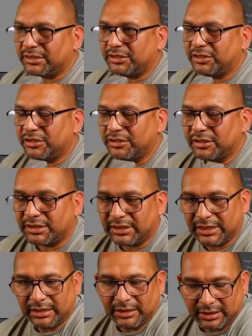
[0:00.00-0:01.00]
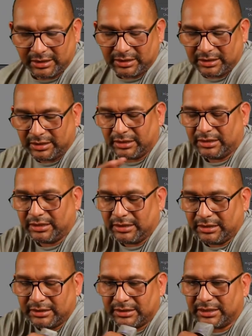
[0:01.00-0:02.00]
you to
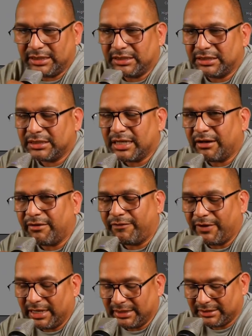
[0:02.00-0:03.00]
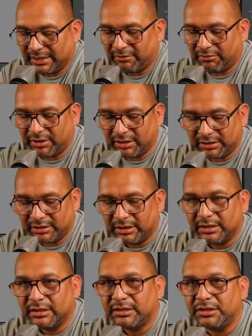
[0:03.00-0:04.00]
see just how fast that was.
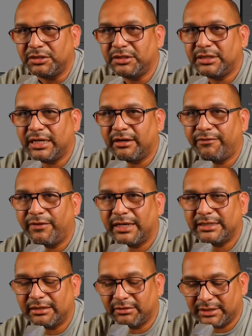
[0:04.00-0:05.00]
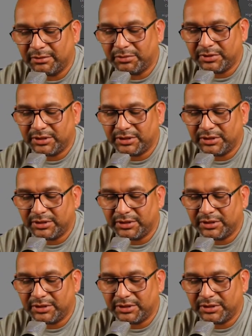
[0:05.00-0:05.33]
Did you see how fast I was able